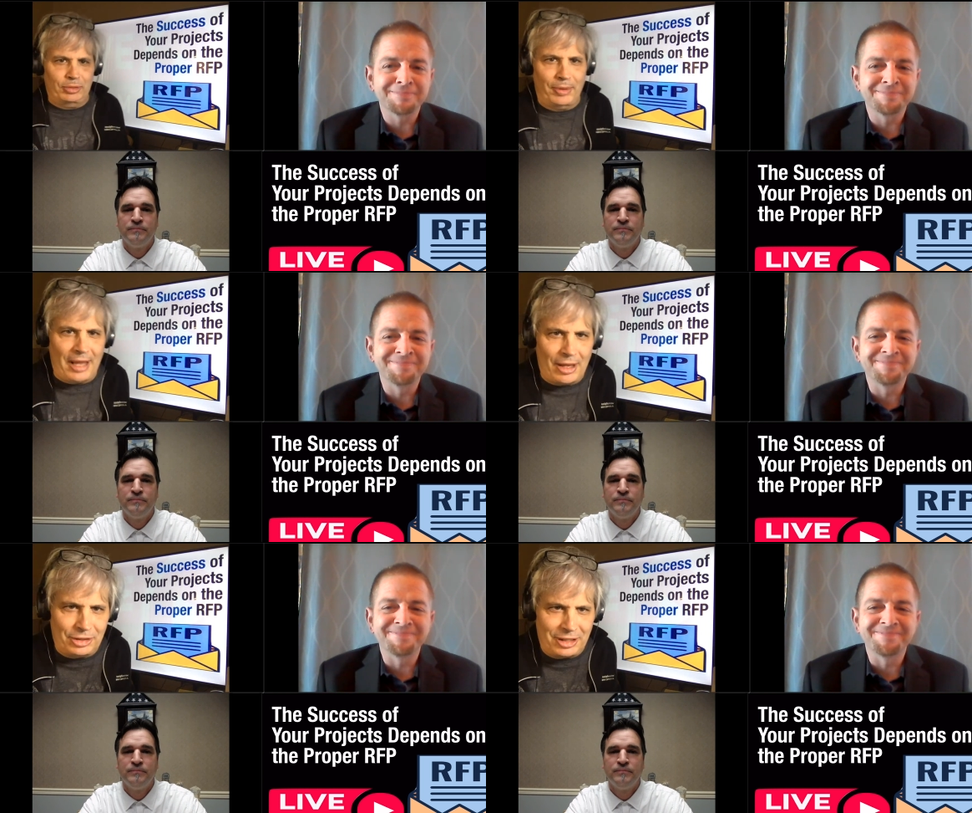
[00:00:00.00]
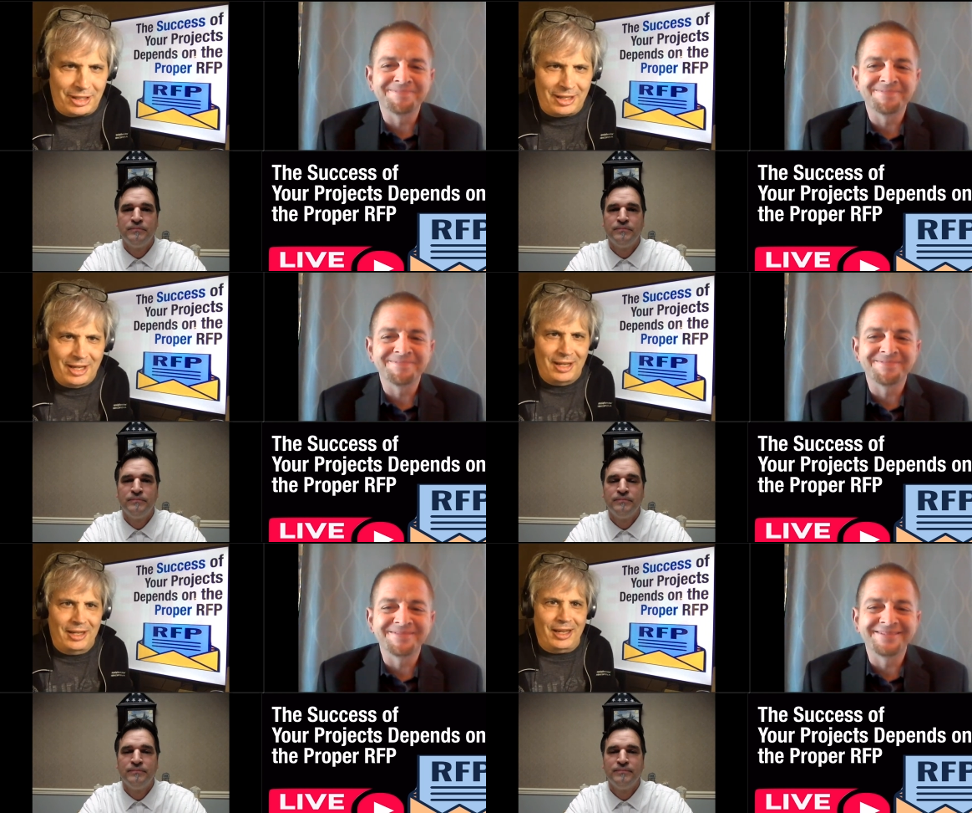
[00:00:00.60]
Speaker 1: I mispronounced it.
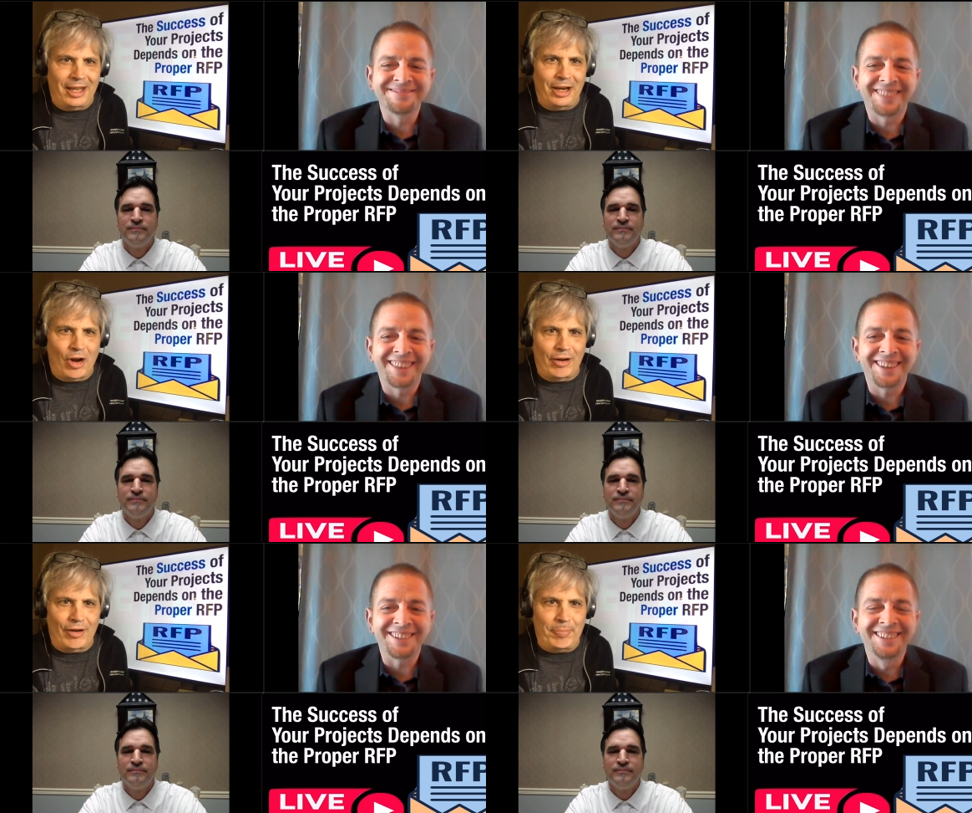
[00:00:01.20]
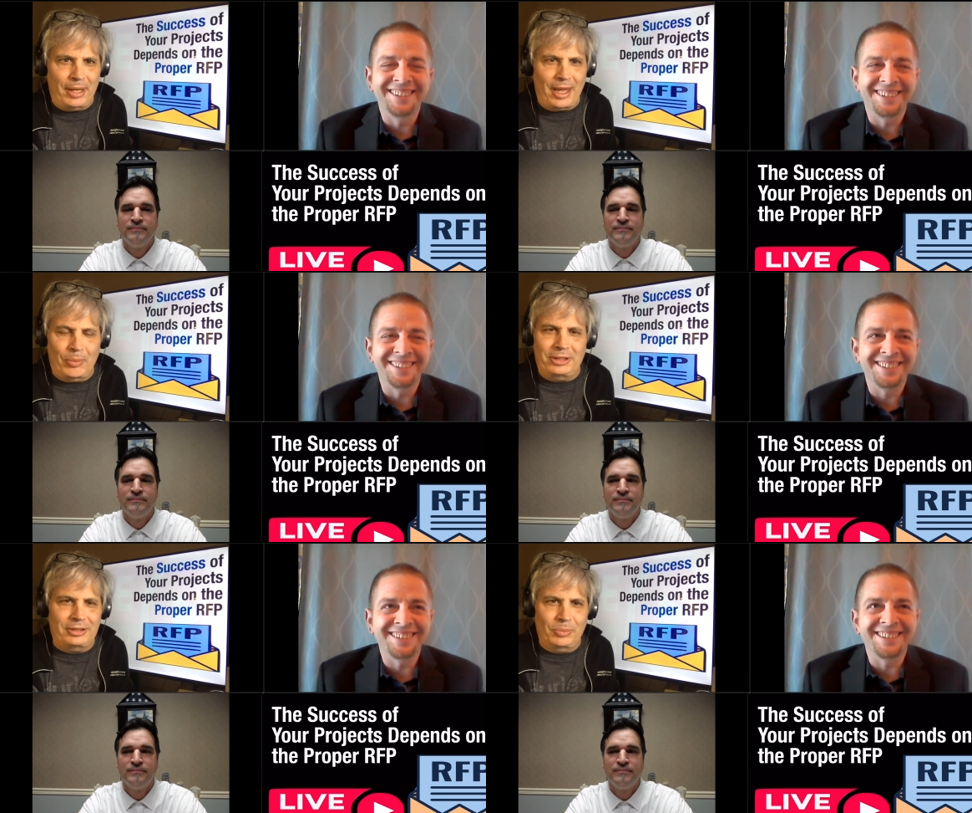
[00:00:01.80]
And an R F P.
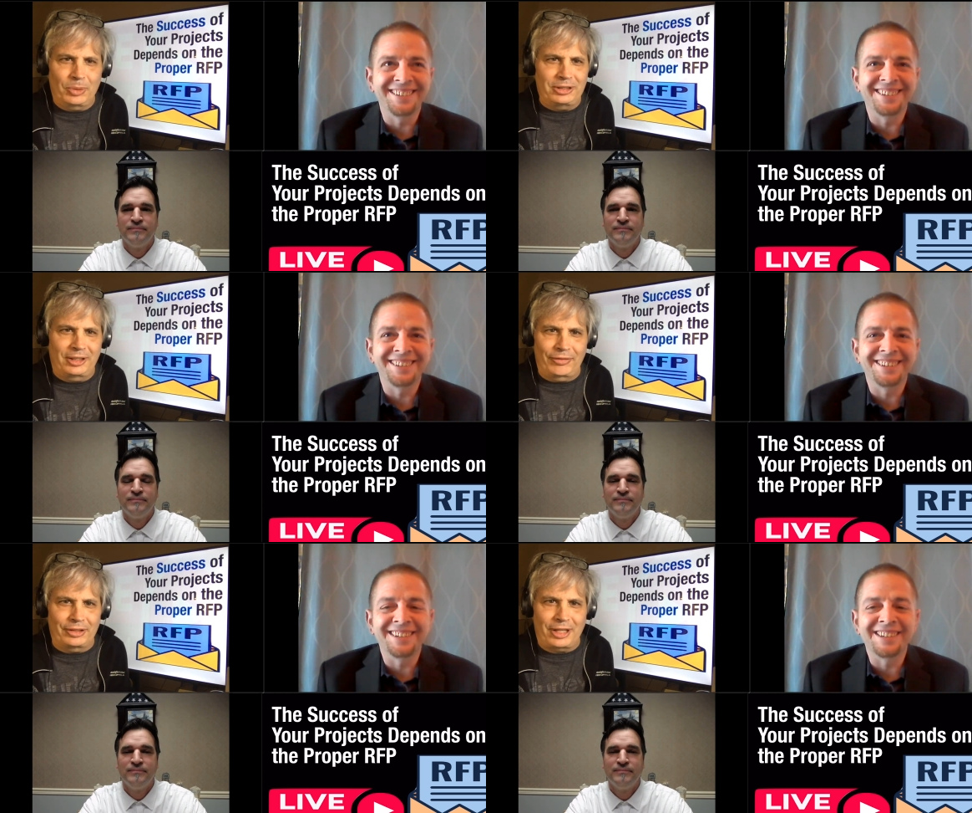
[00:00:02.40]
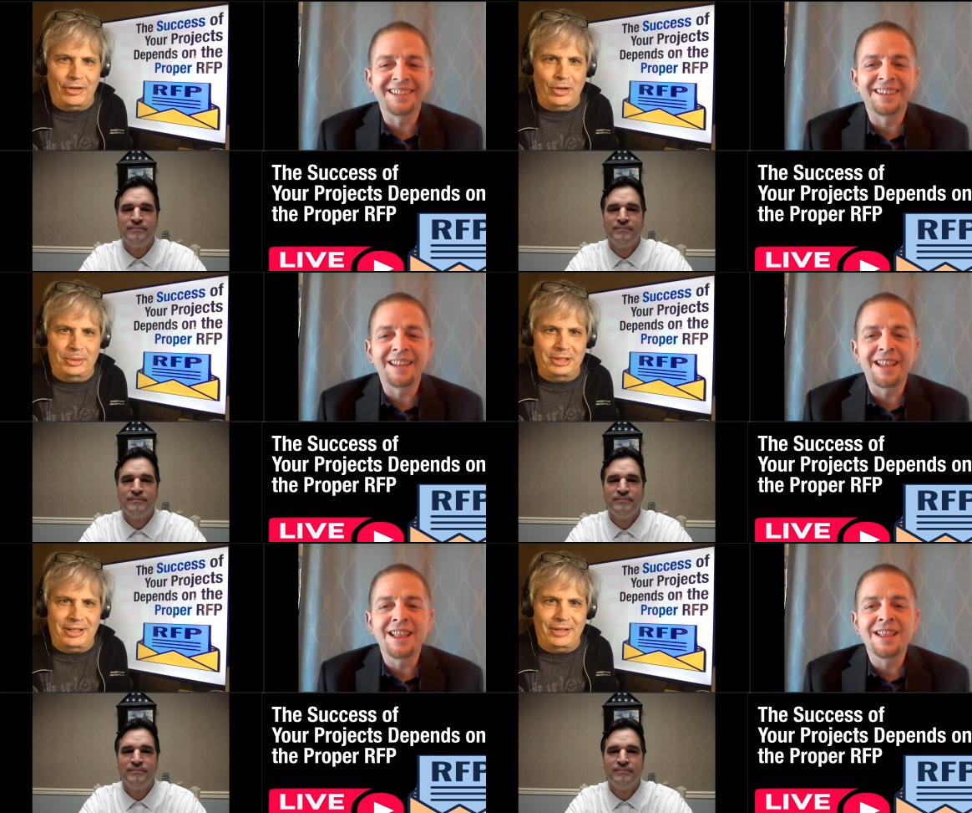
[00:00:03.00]
What's what's the difference? I don't
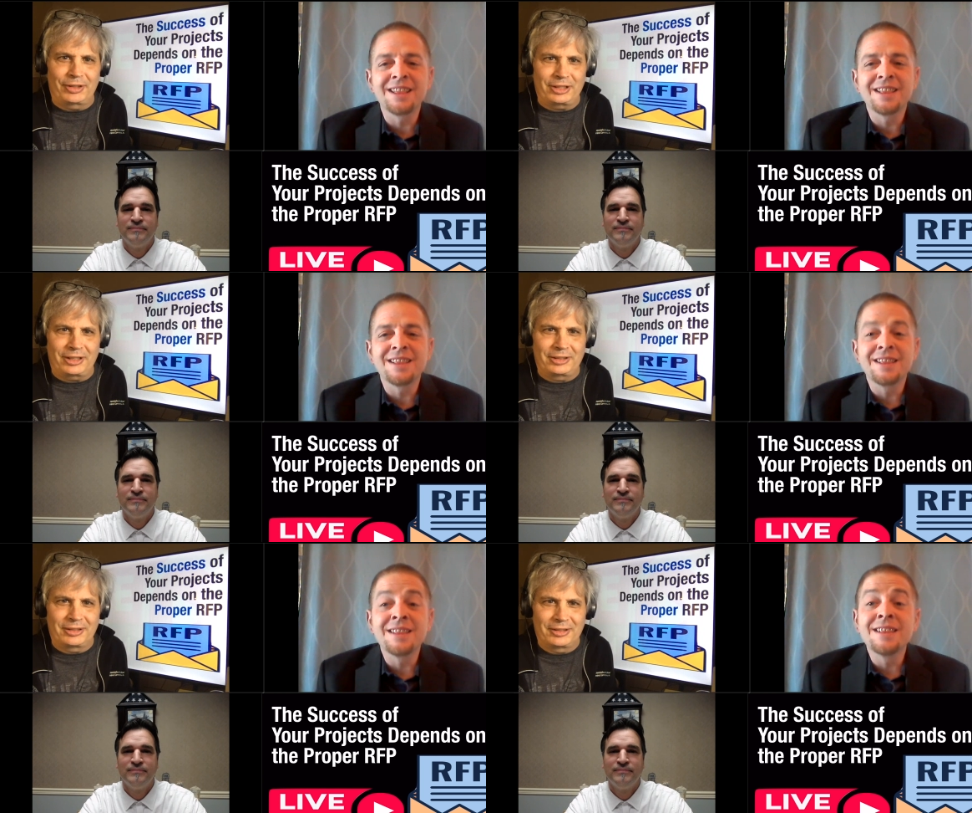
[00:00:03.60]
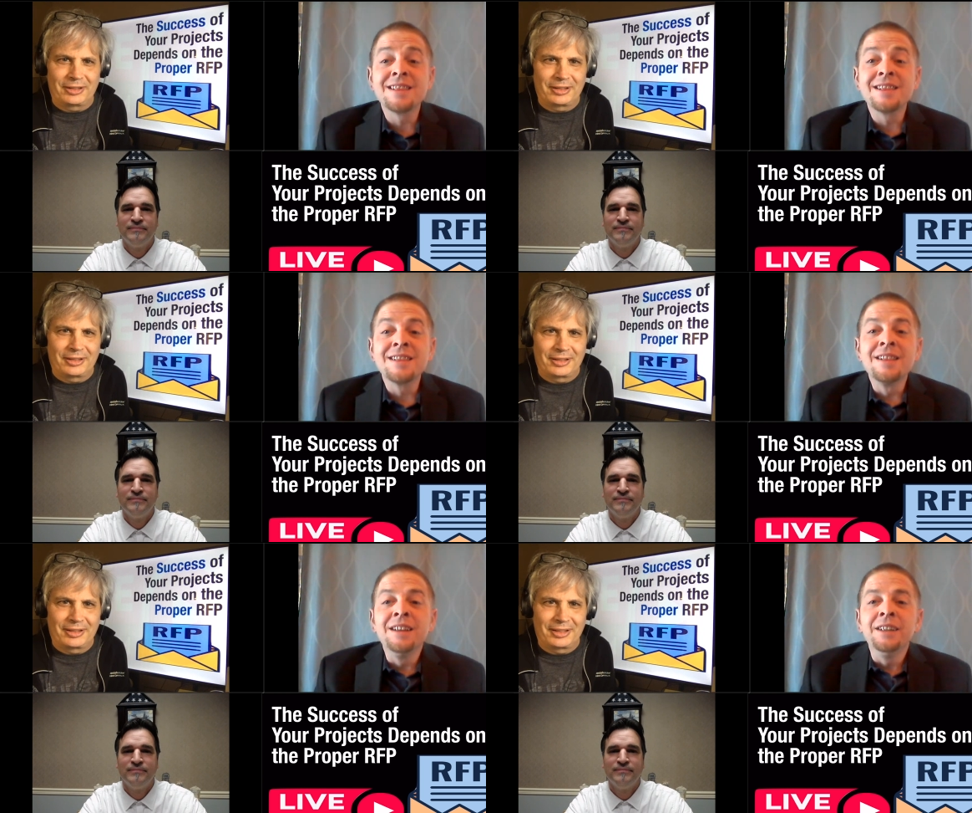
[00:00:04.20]
know what the difference is.
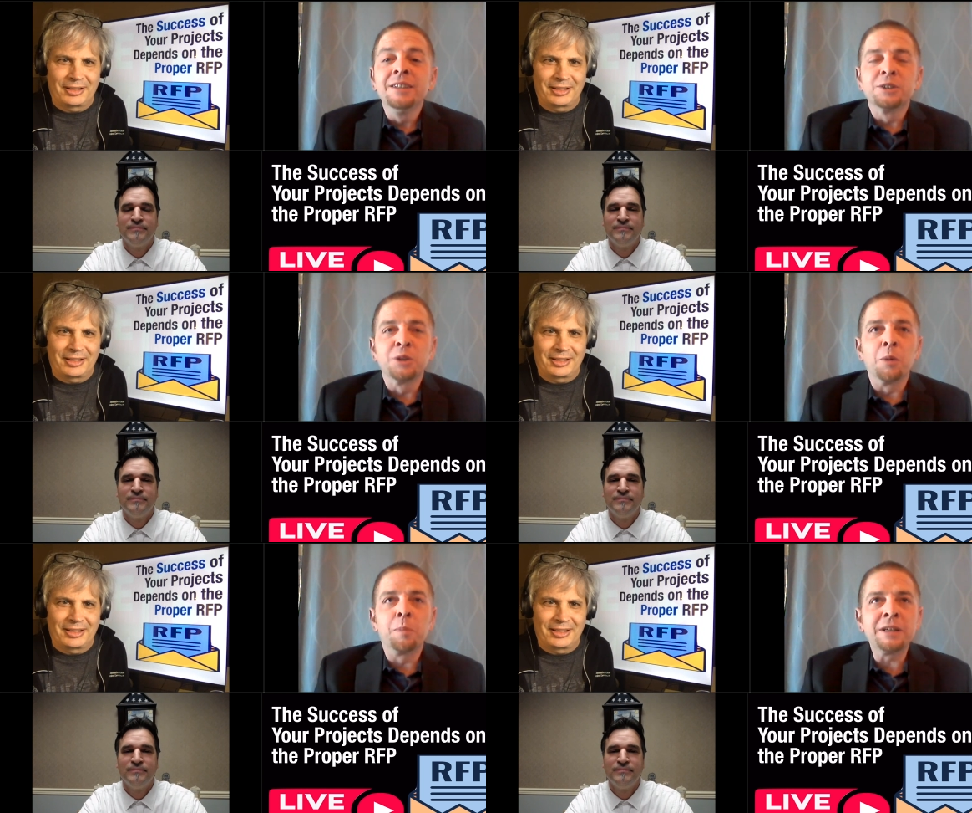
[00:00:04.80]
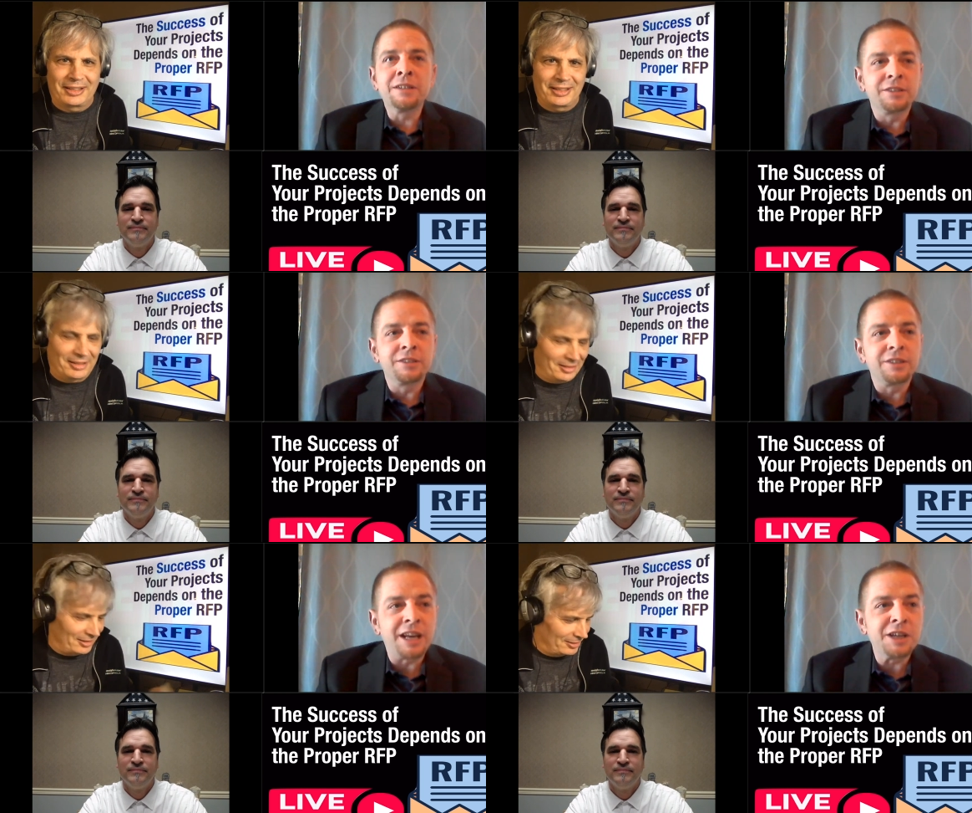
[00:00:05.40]
Speaker 2: So, a bid
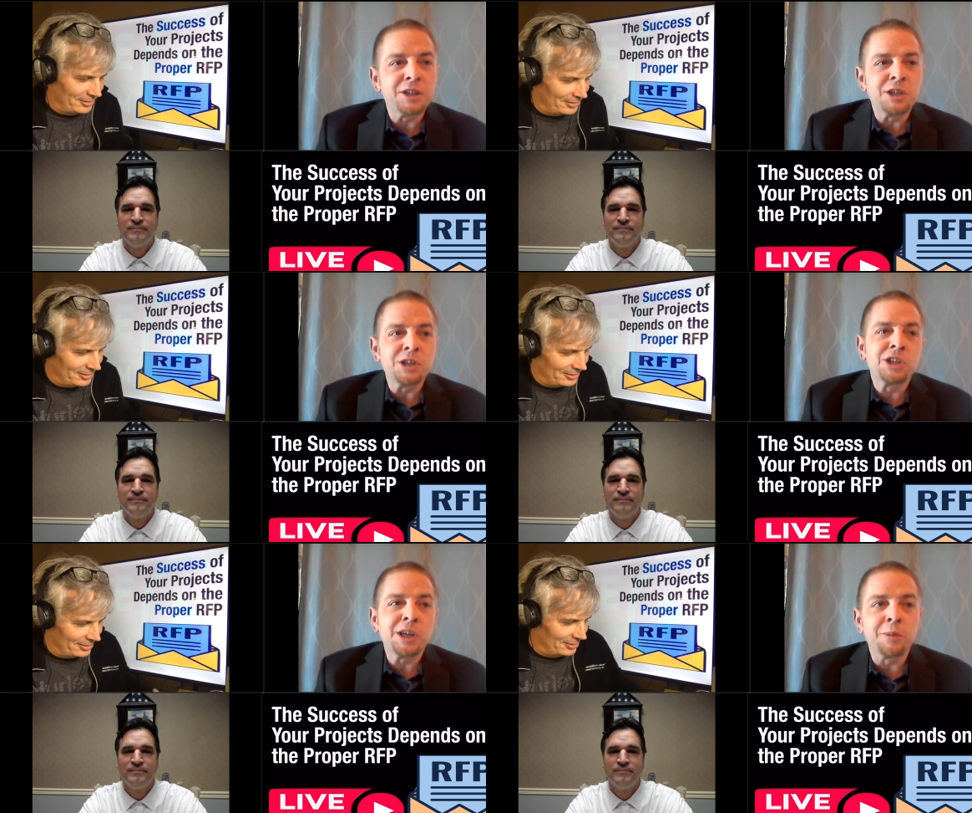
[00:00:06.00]
solicitation sheet